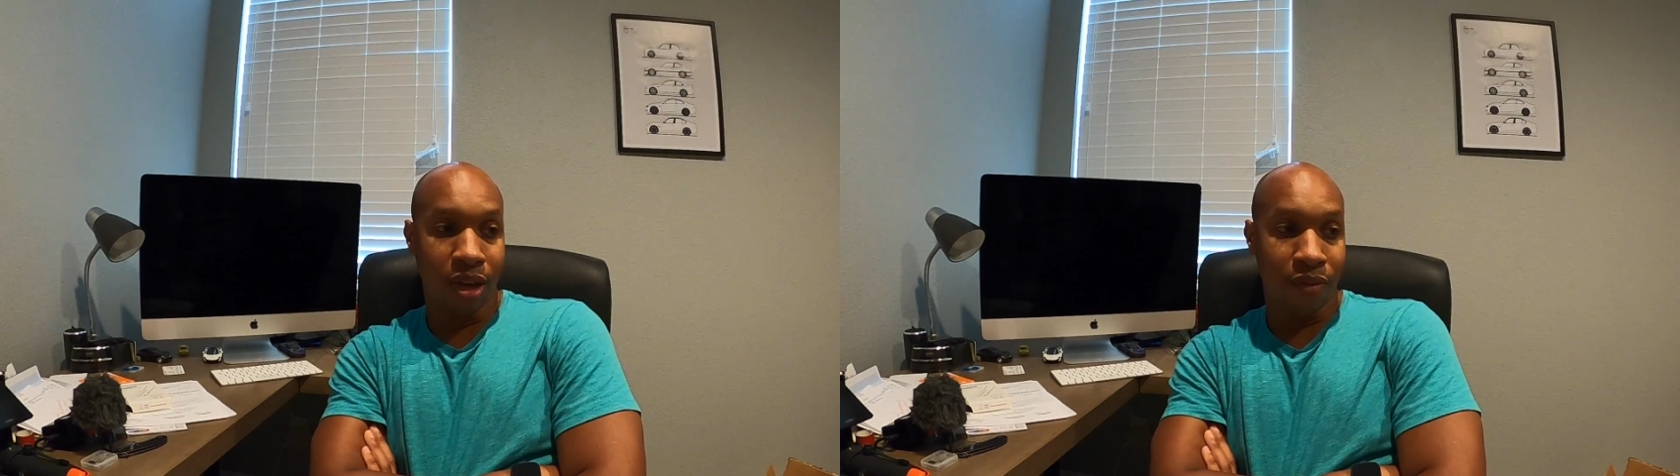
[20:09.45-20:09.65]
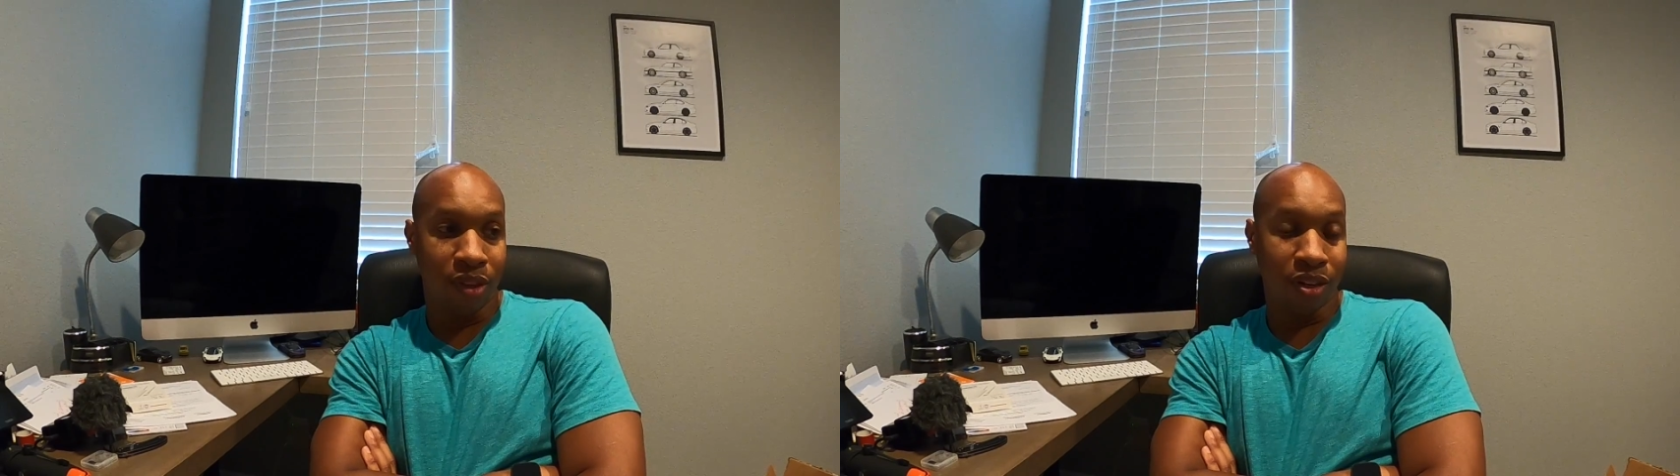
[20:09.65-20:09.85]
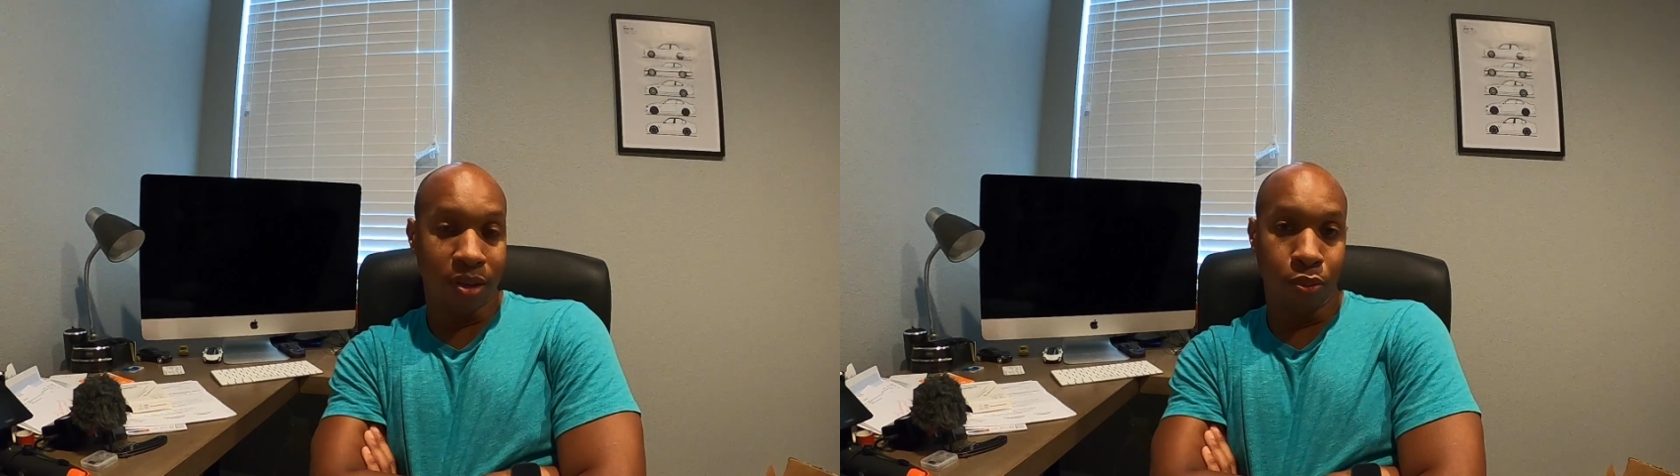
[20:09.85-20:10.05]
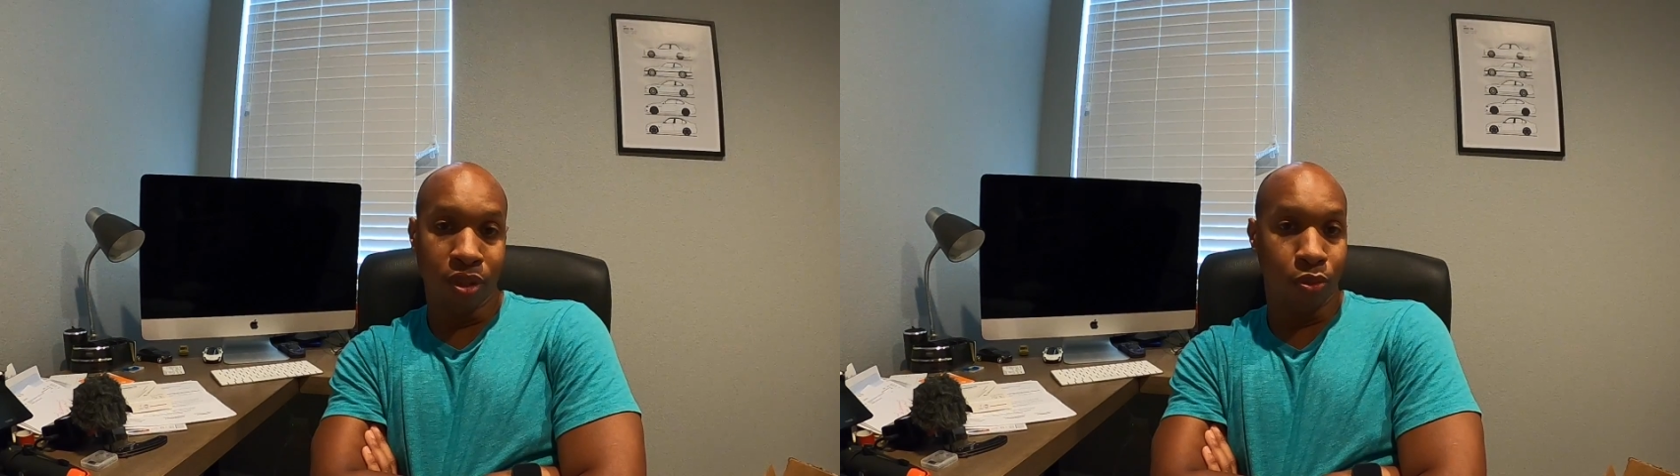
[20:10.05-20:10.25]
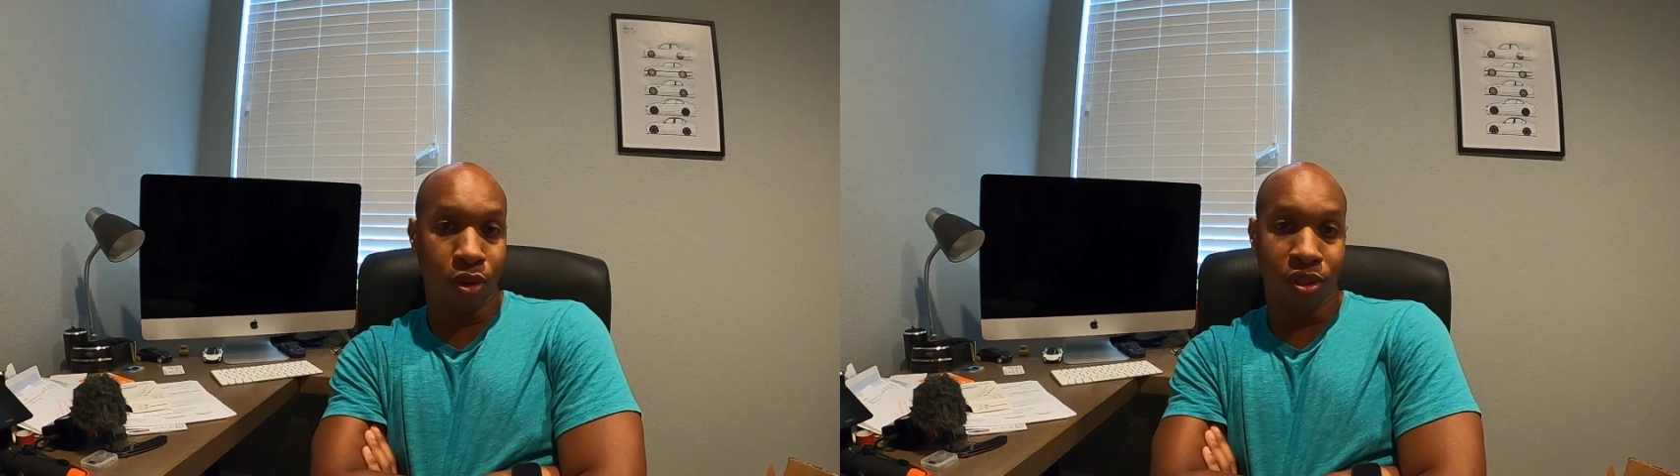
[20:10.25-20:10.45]
if dealership
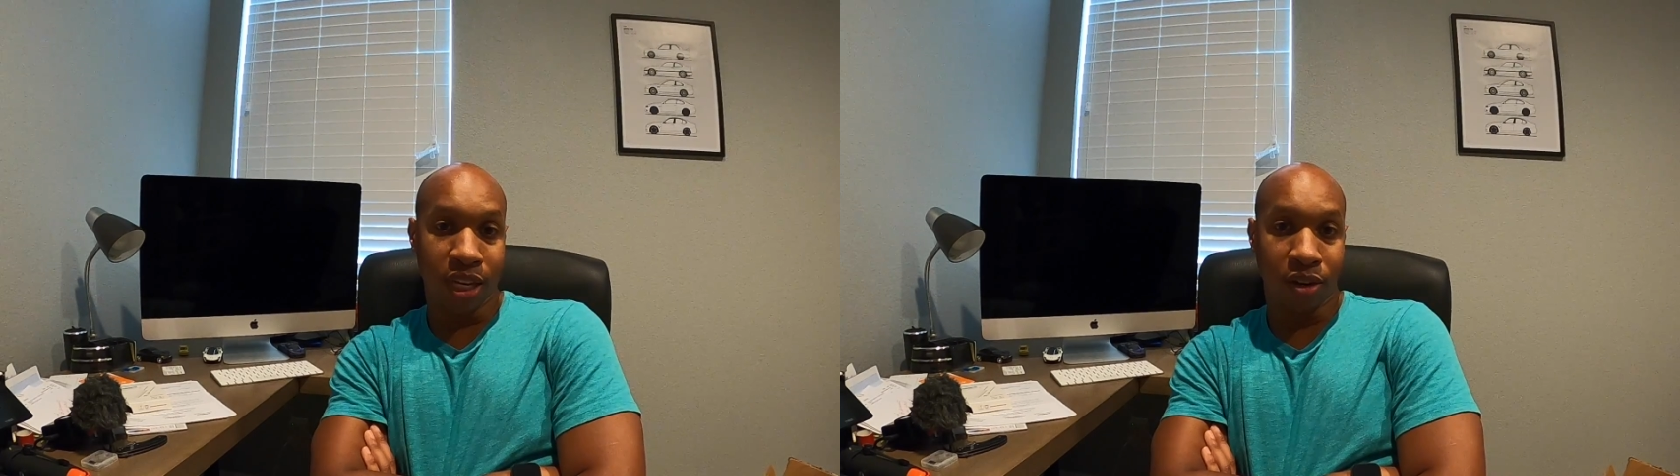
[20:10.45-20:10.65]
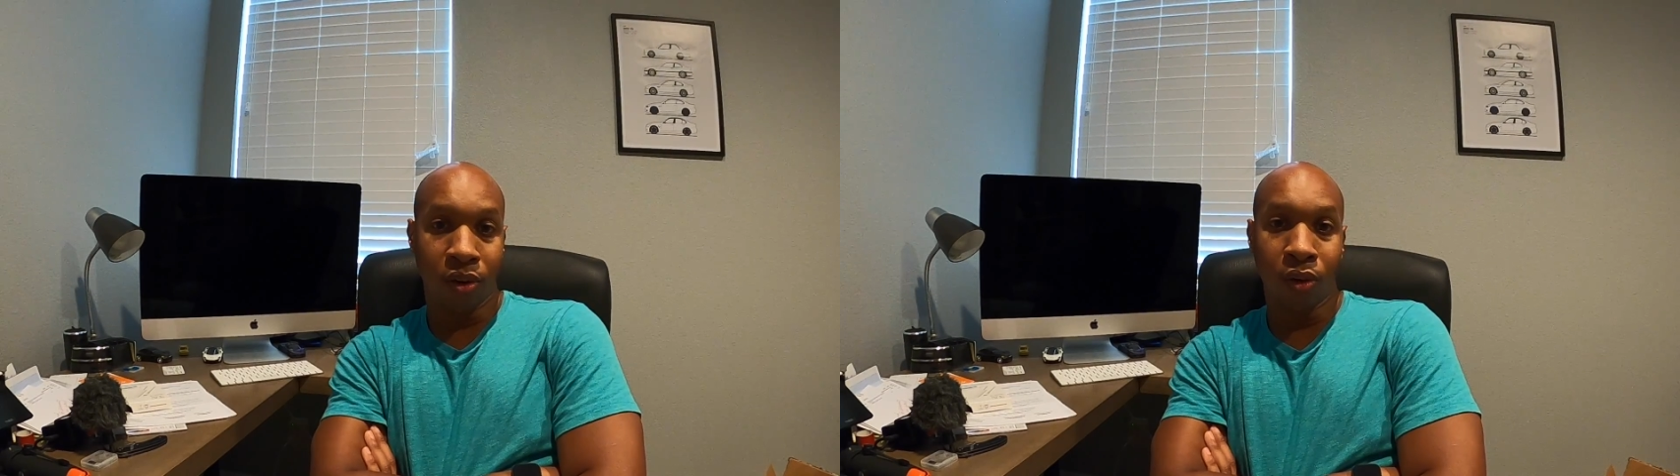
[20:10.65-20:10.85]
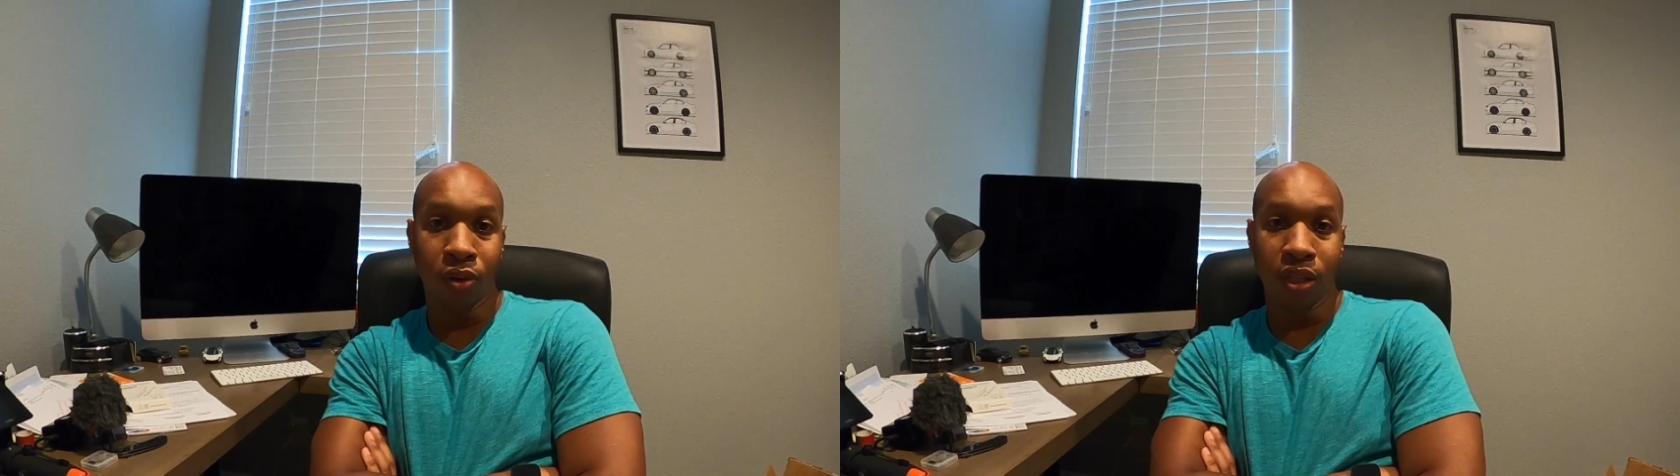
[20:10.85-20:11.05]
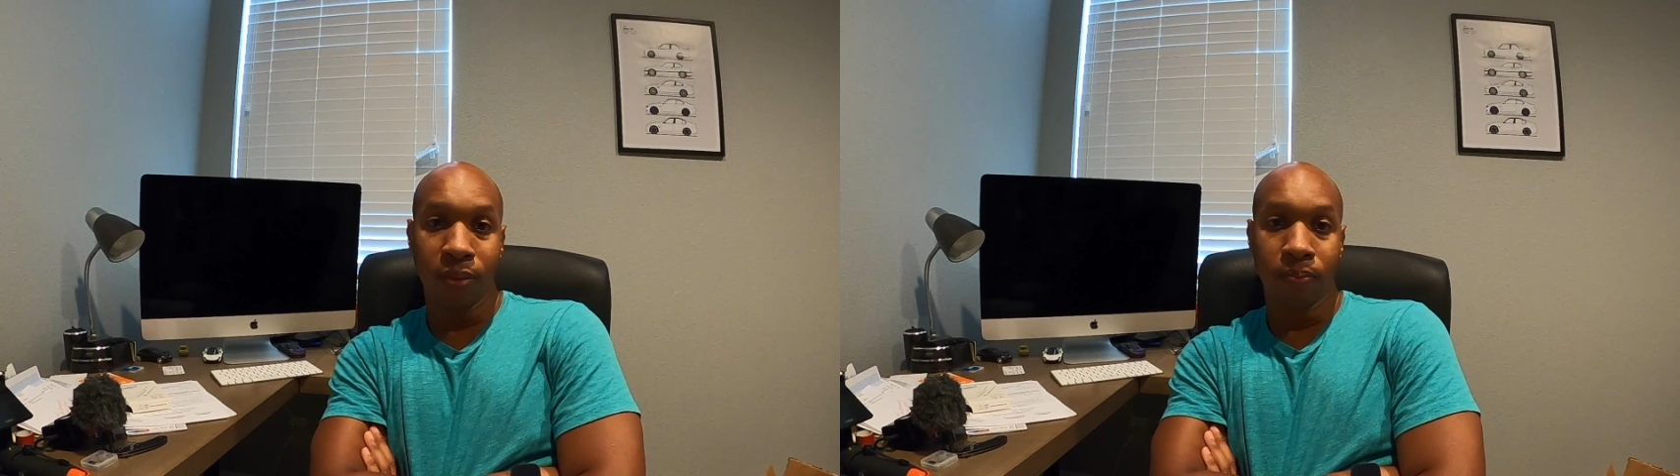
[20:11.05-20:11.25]
won't take a hold